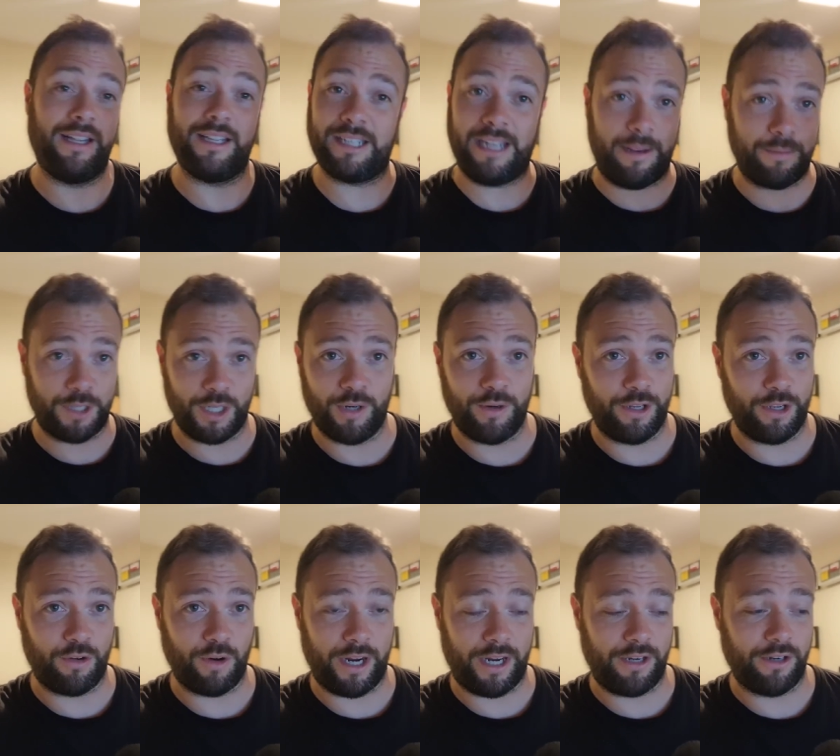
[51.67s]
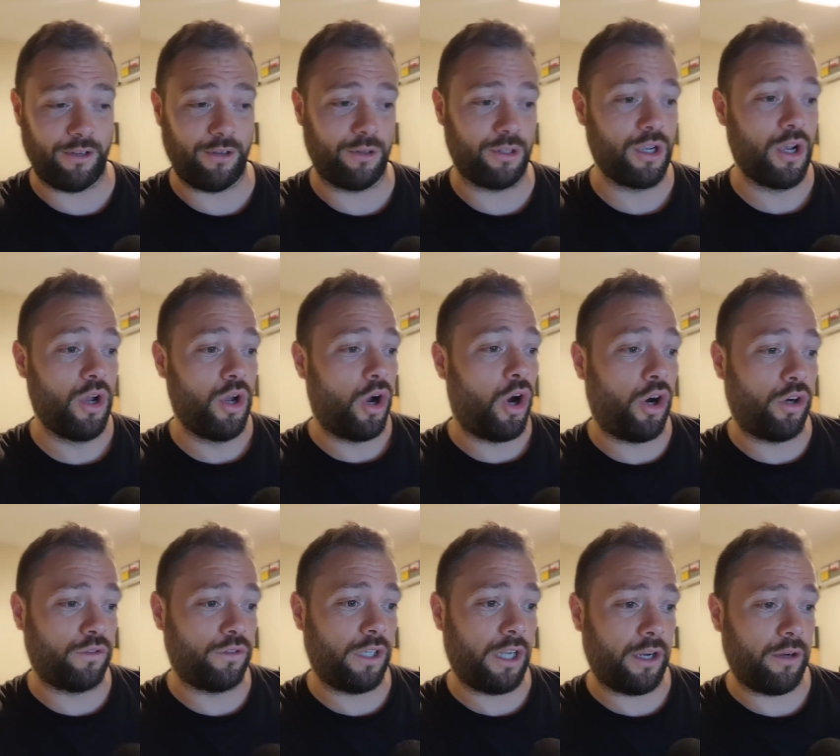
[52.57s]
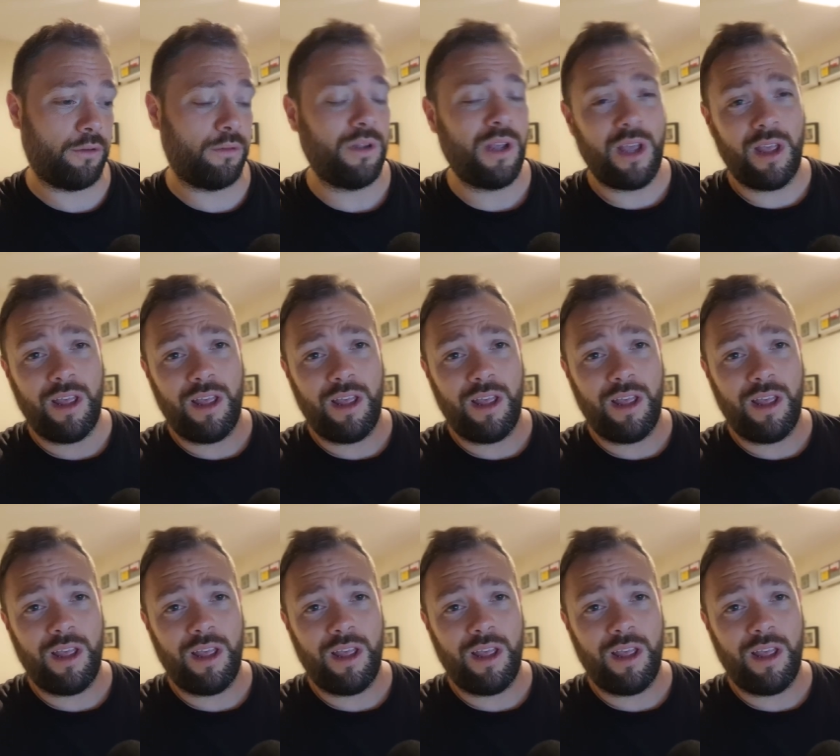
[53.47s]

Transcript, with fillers: It's absolutely great news. On loan.